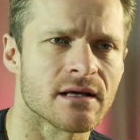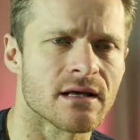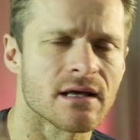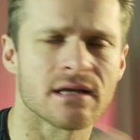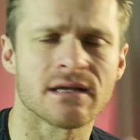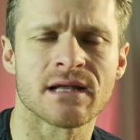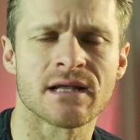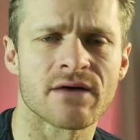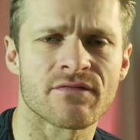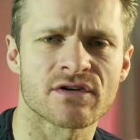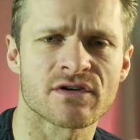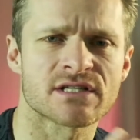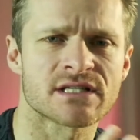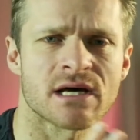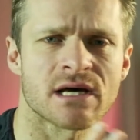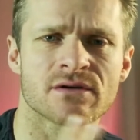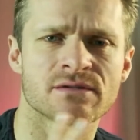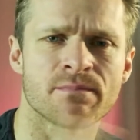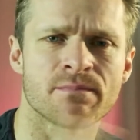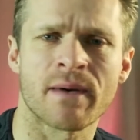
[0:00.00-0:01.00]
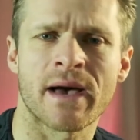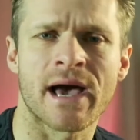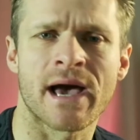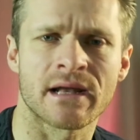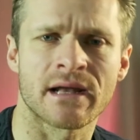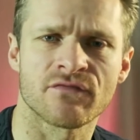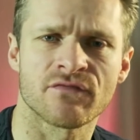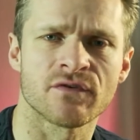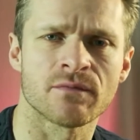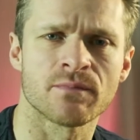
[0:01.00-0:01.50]
it never sounds
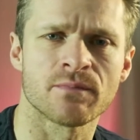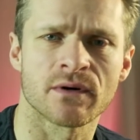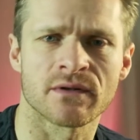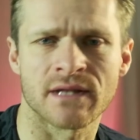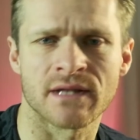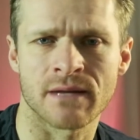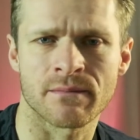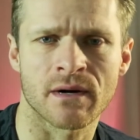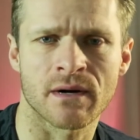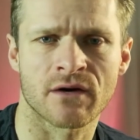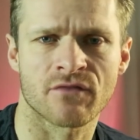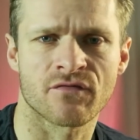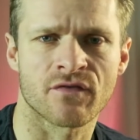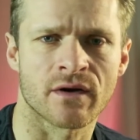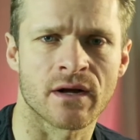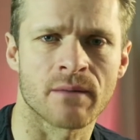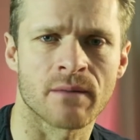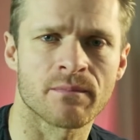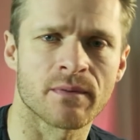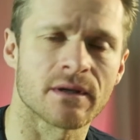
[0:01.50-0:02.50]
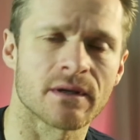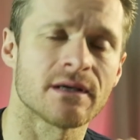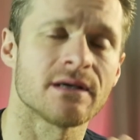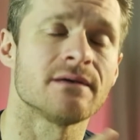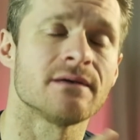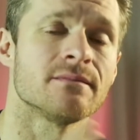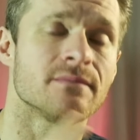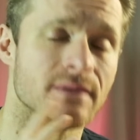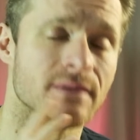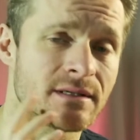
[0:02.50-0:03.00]
bad if you put that microphone up,
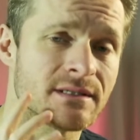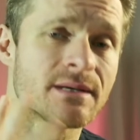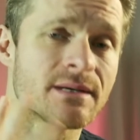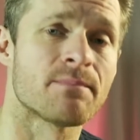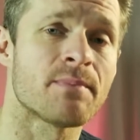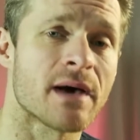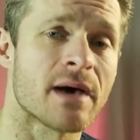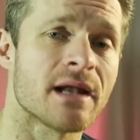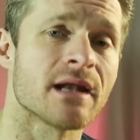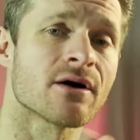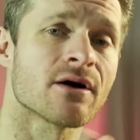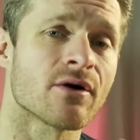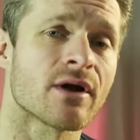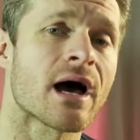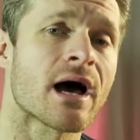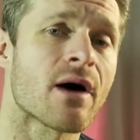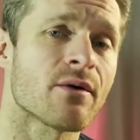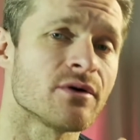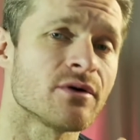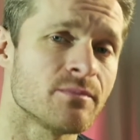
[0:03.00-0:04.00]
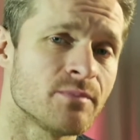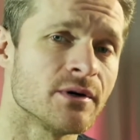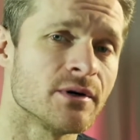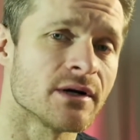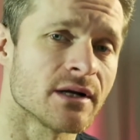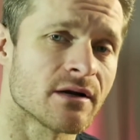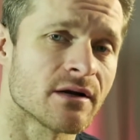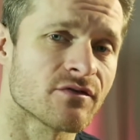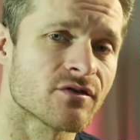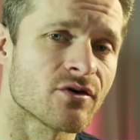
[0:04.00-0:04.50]
depending on how you
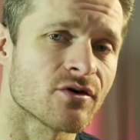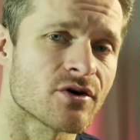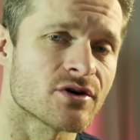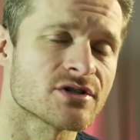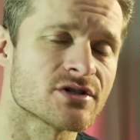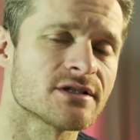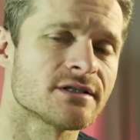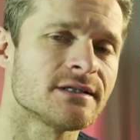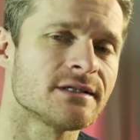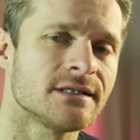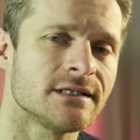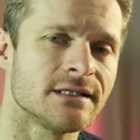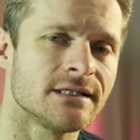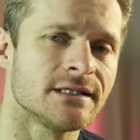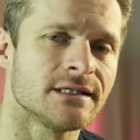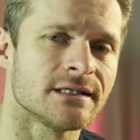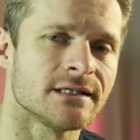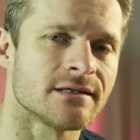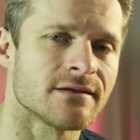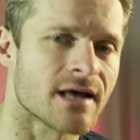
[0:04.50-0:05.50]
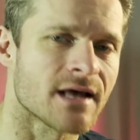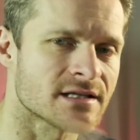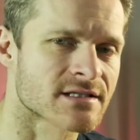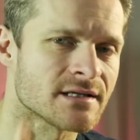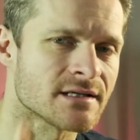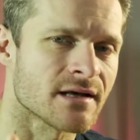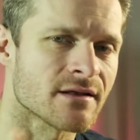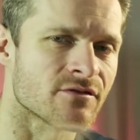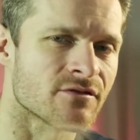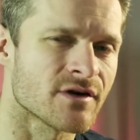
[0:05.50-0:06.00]
put it, of course. That's
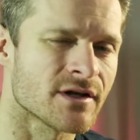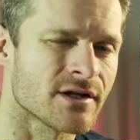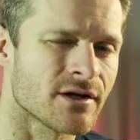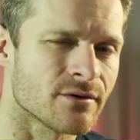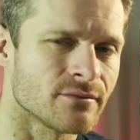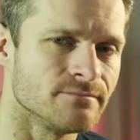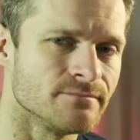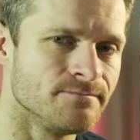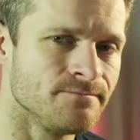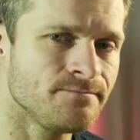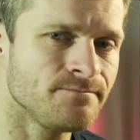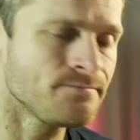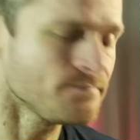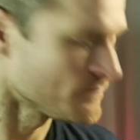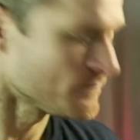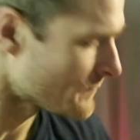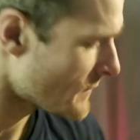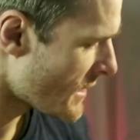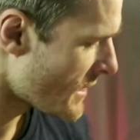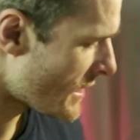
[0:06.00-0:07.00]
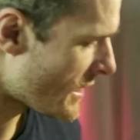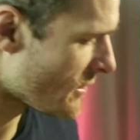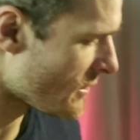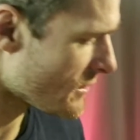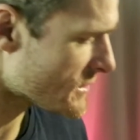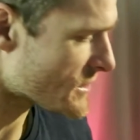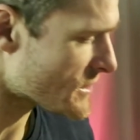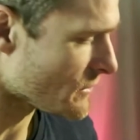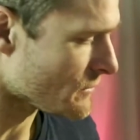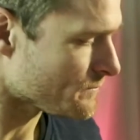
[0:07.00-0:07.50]
another video. And
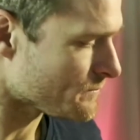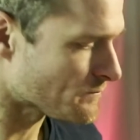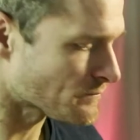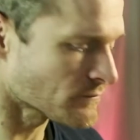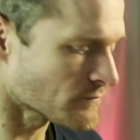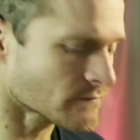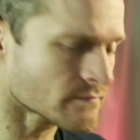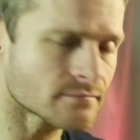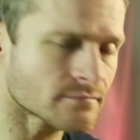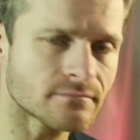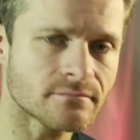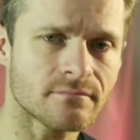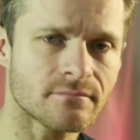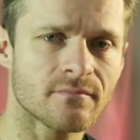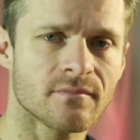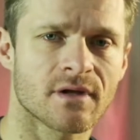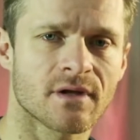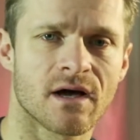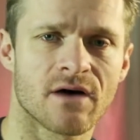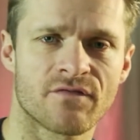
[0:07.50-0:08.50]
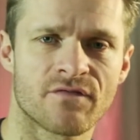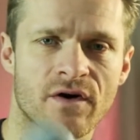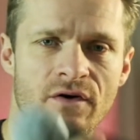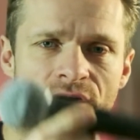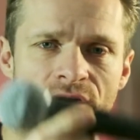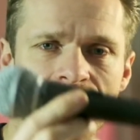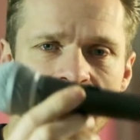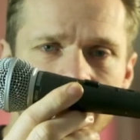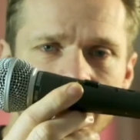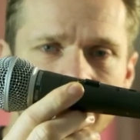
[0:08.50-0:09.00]
also, a
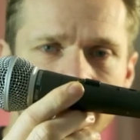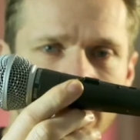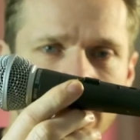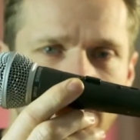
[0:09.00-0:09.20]
very common